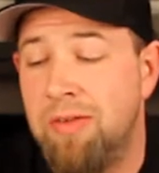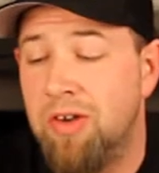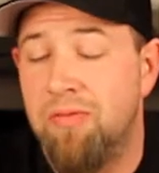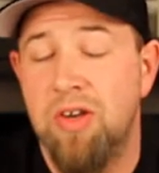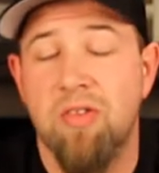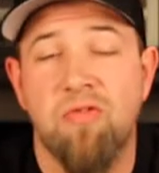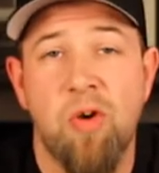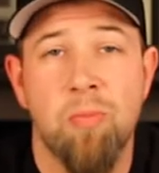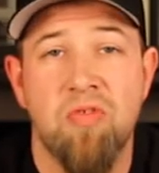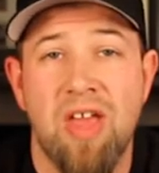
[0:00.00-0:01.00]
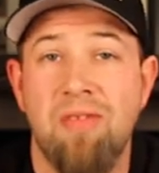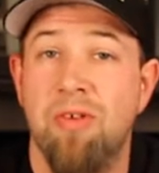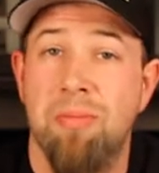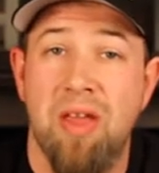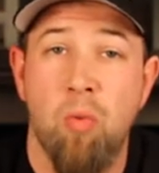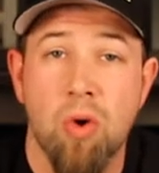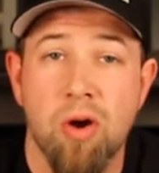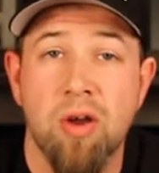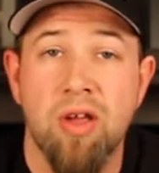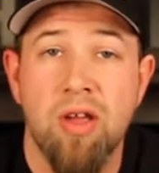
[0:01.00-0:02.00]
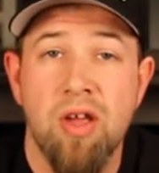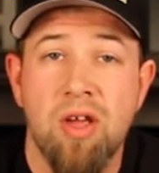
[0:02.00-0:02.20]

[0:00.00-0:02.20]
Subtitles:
Even if it is foam safe, it may work,